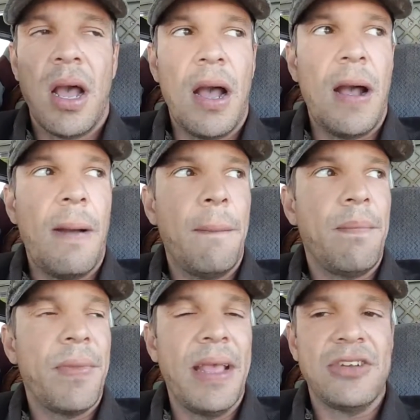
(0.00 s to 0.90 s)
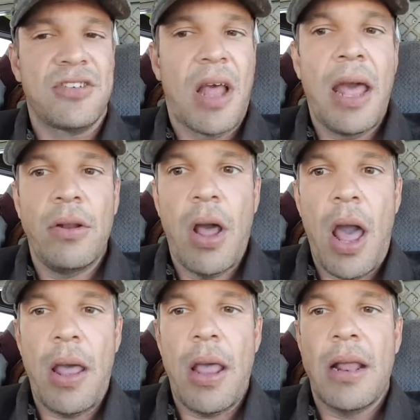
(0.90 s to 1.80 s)
Um, and she said, I don't know,
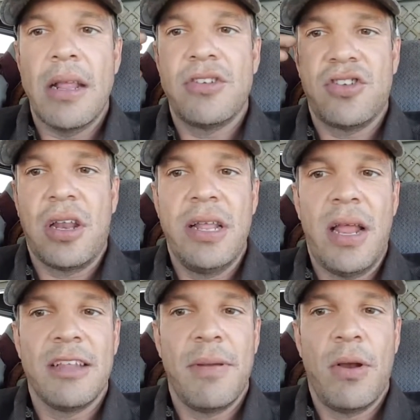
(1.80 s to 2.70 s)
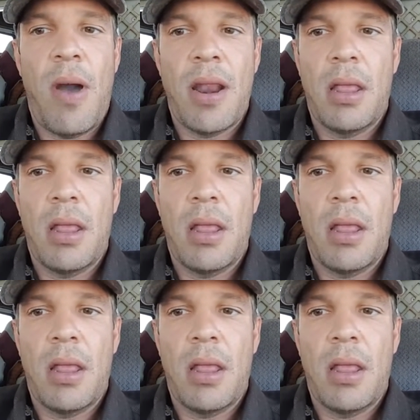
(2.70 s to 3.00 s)
I, I, it's legalize marijuana.